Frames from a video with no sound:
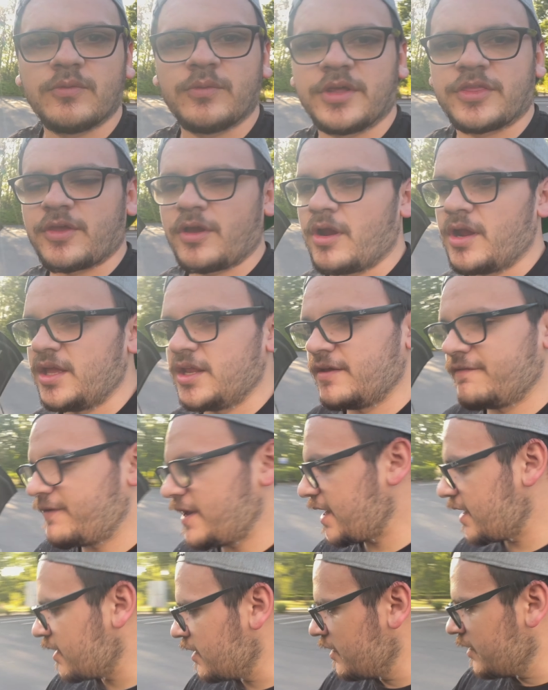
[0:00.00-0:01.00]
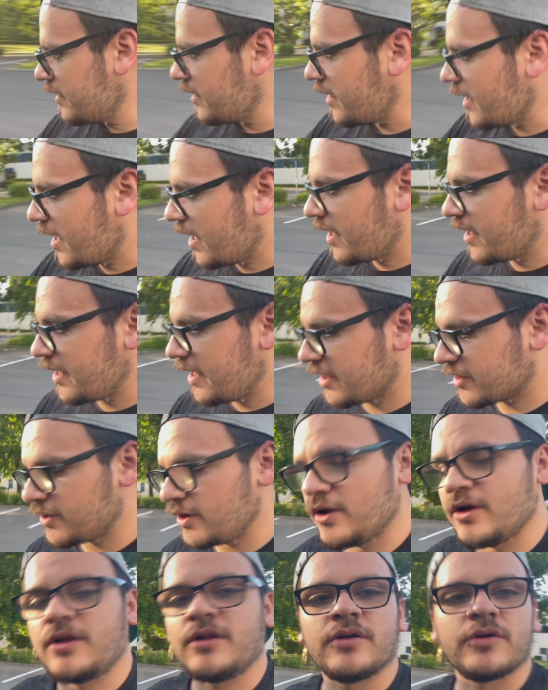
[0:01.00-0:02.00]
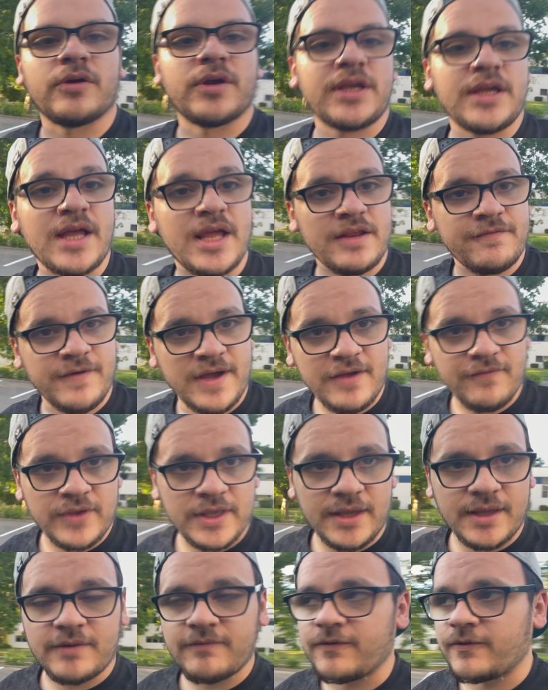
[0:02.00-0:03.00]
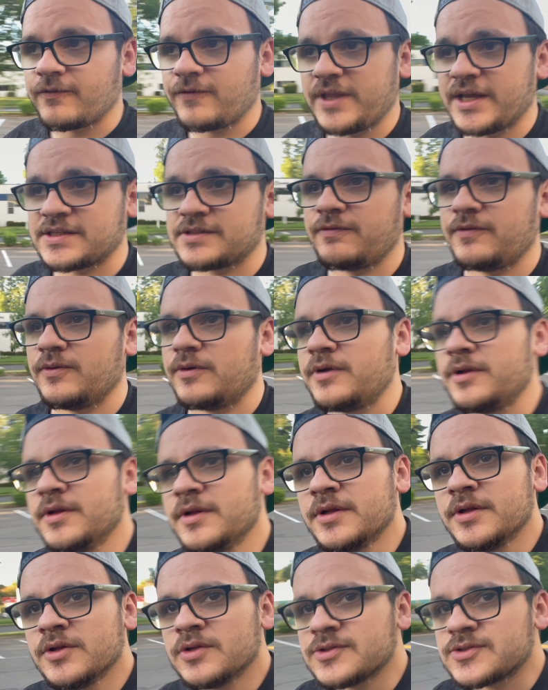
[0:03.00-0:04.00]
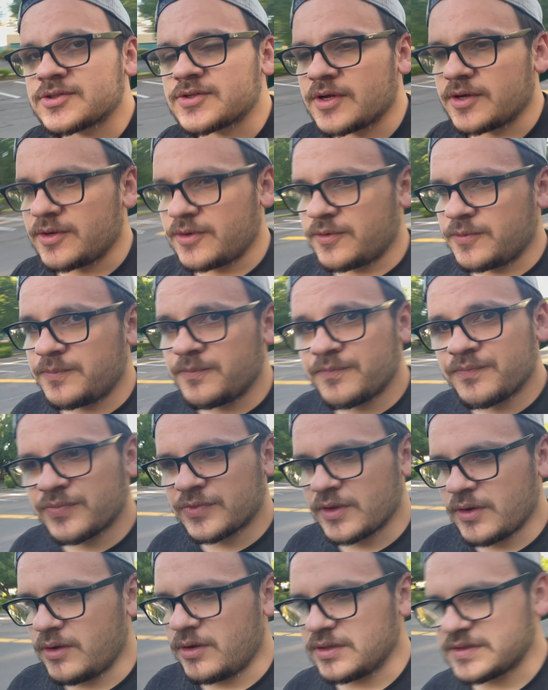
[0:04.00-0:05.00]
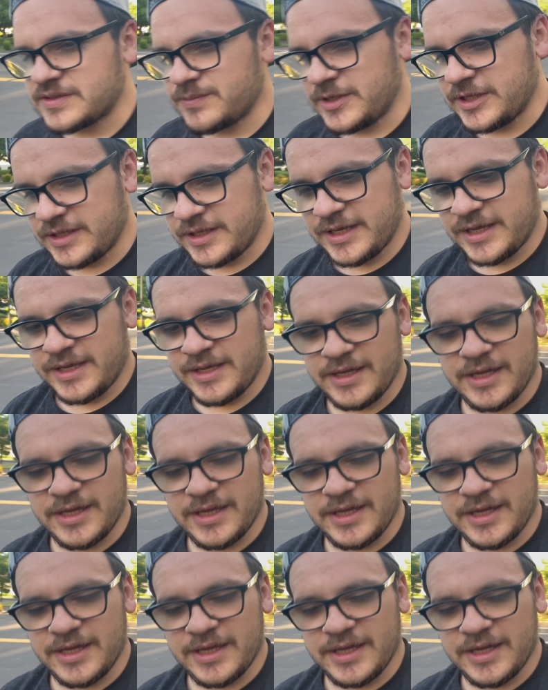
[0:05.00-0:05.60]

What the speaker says: with our Innovate ethanol or E85 kit flex fuel. So ultimately,